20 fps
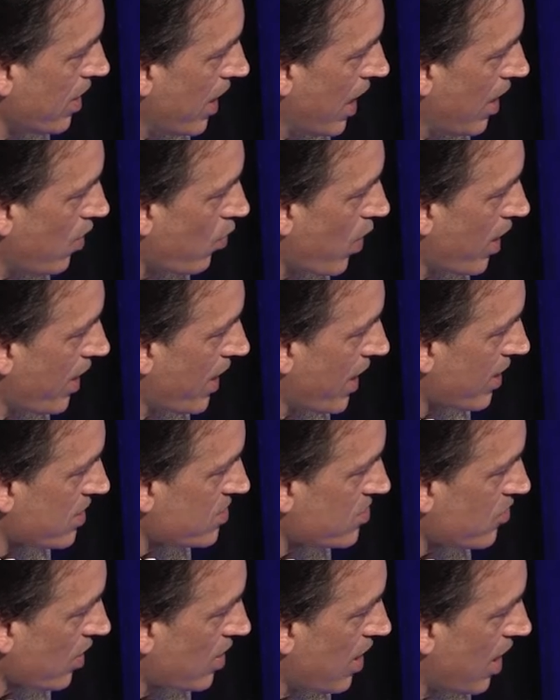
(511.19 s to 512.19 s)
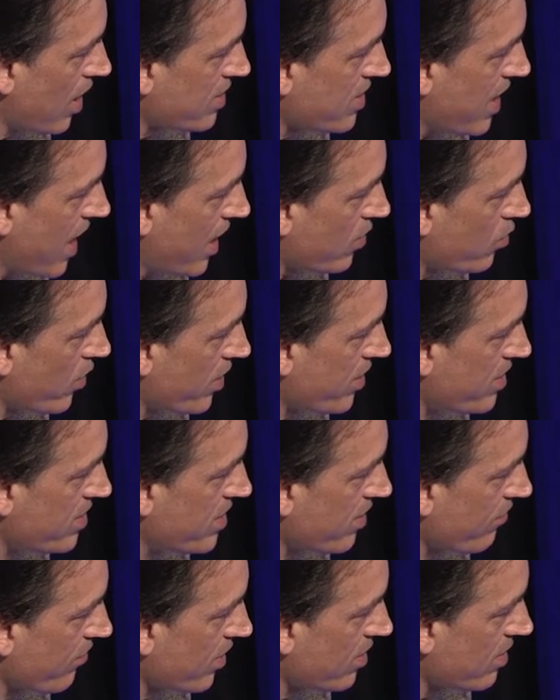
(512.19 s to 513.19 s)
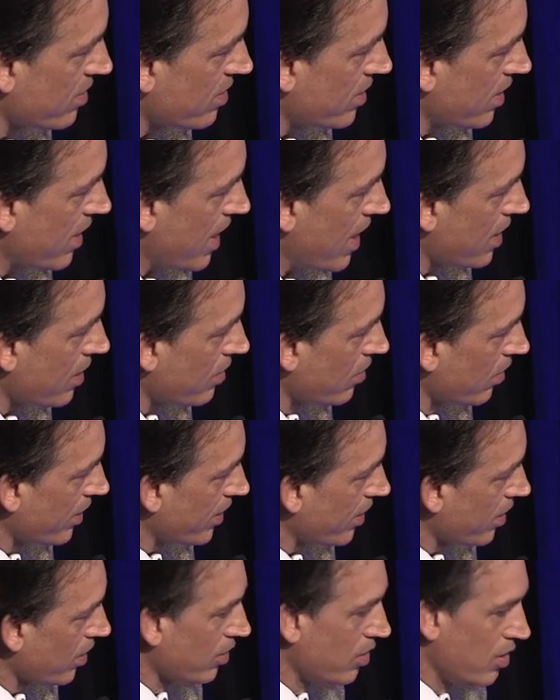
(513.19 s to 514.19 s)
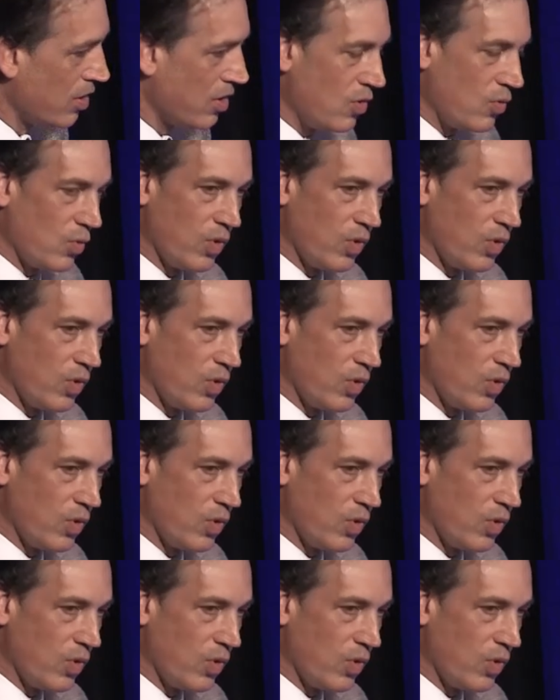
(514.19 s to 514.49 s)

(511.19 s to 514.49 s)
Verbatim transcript: and one extra contact with a different angle here